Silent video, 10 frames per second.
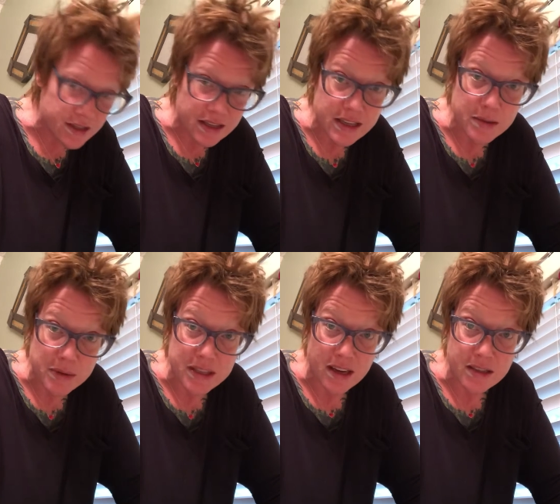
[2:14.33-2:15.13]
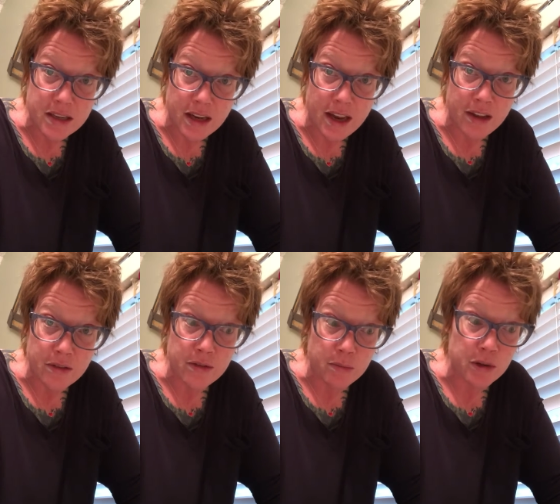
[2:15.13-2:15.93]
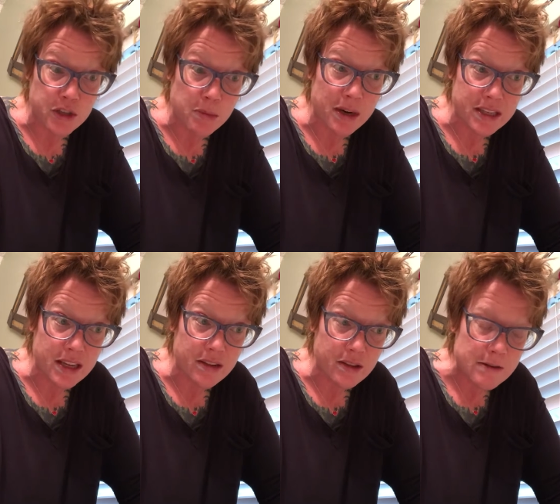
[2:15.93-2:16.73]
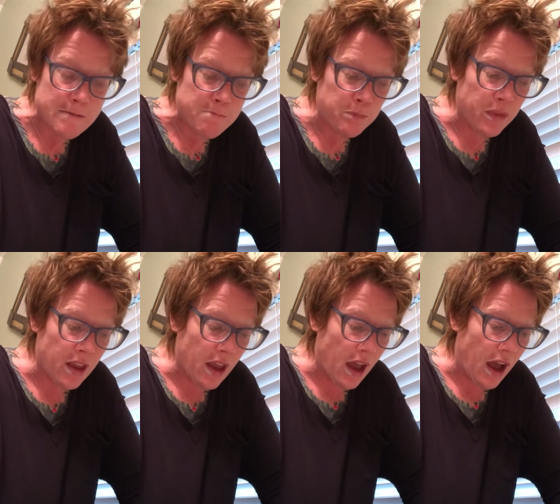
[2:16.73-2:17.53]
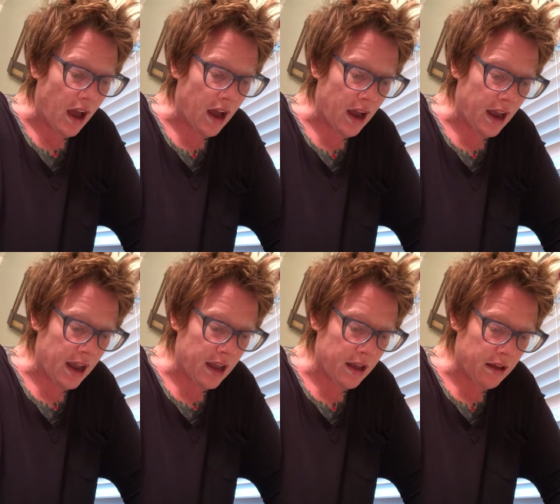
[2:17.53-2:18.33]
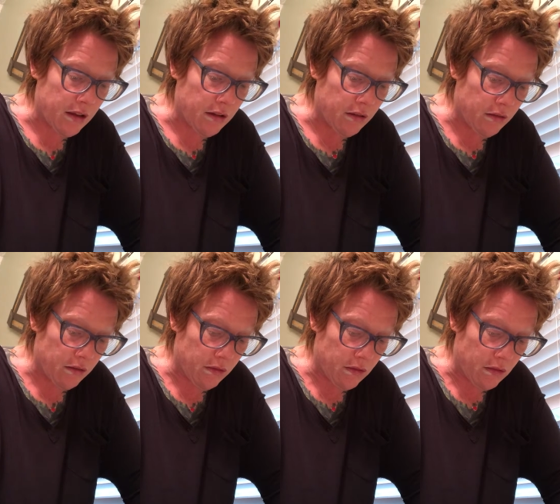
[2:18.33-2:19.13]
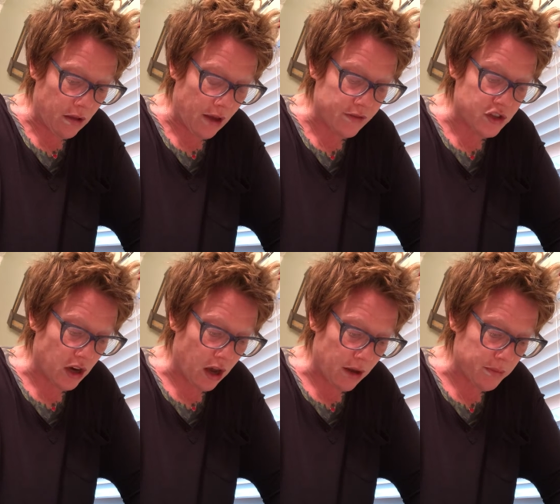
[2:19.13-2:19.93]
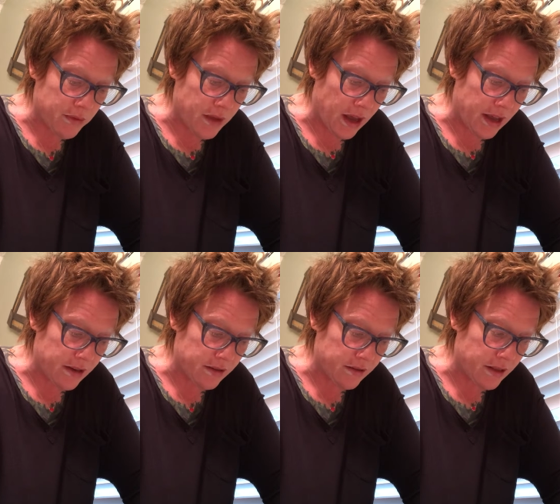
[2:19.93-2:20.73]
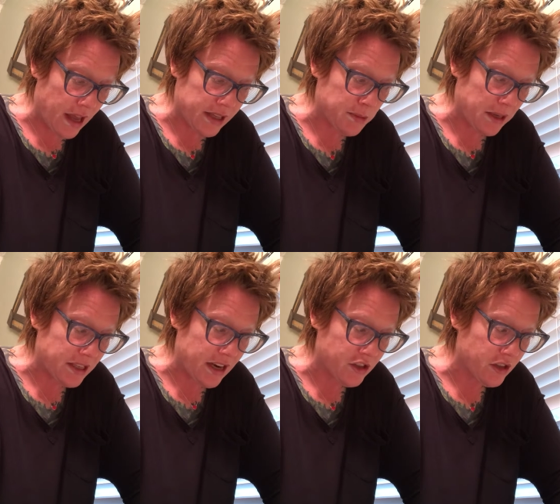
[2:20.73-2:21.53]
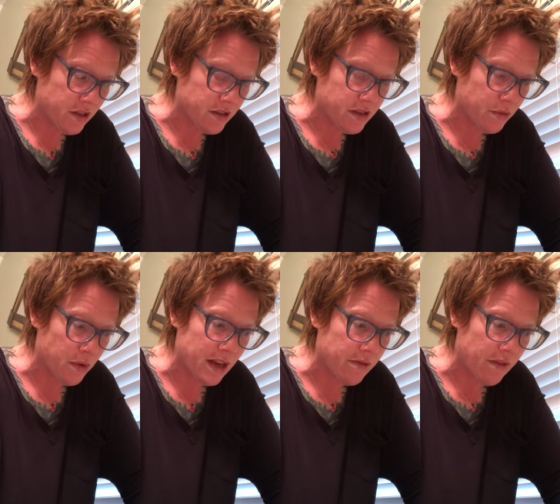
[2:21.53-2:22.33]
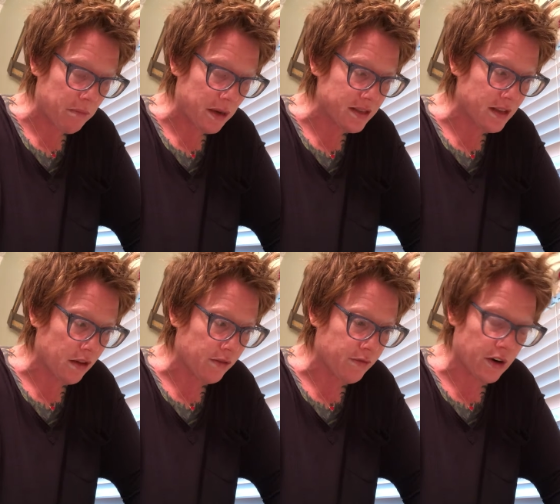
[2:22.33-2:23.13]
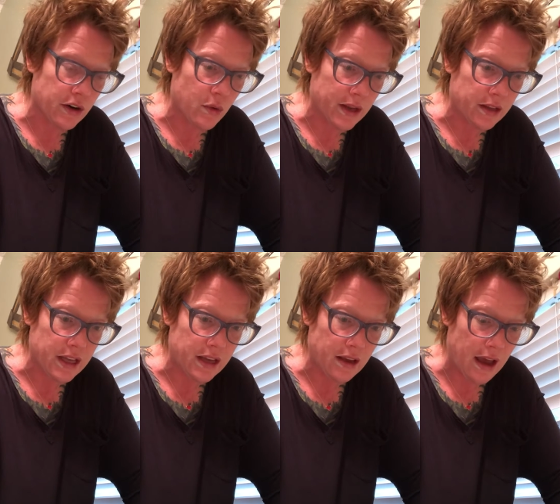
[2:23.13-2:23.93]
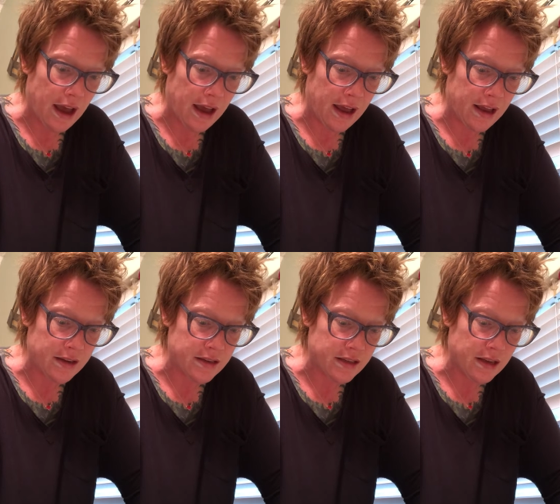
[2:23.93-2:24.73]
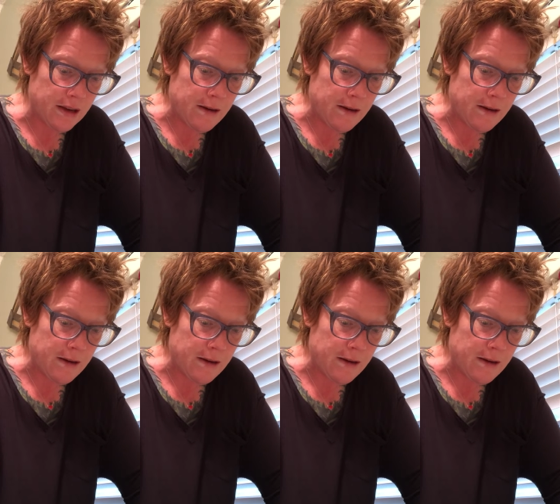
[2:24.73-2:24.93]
that need to be done today other than brushing my teeth. I have a job that the expectation is to reinvent myself very quickly and